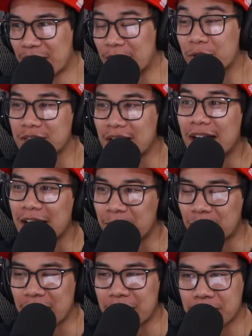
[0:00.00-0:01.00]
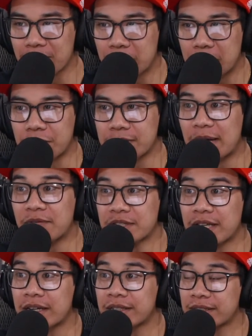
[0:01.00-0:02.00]
was time, right? It was time for
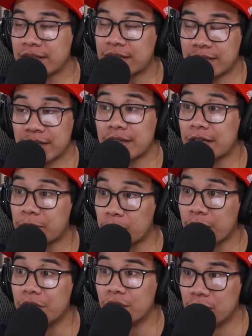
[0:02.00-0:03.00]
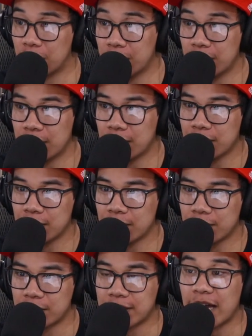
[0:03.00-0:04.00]
Sakuta to get run over.
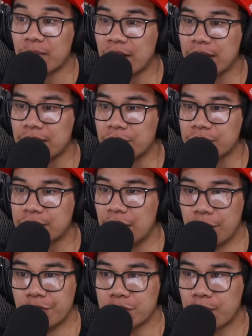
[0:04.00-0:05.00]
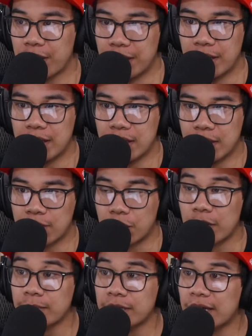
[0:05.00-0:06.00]
The timeline, it was there. It was ready for
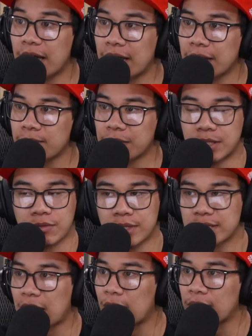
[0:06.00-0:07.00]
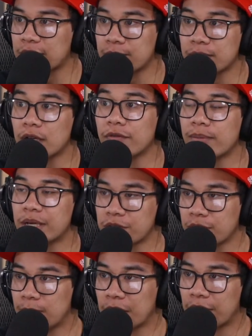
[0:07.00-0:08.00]
him to die, because he was going to sacrifice himself to make
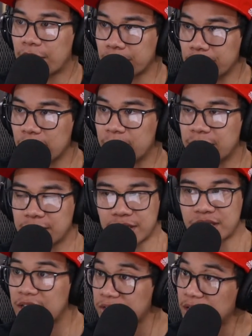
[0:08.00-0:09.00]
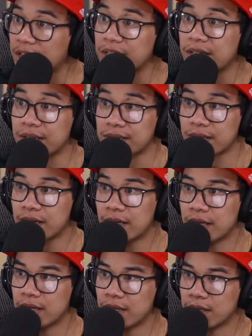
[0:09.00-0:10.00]
sure Makinohara lived, because that's just how Sakuta is.
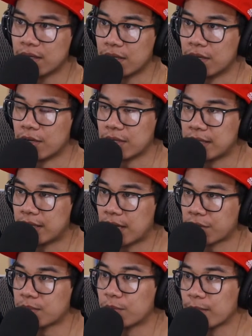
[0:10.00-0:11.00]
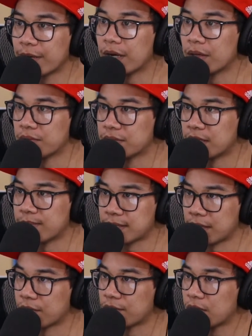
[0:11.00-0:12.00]
Right. You know, he cares more about others than
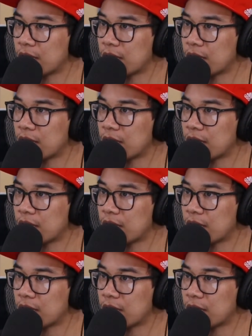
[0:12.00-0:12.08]
himself.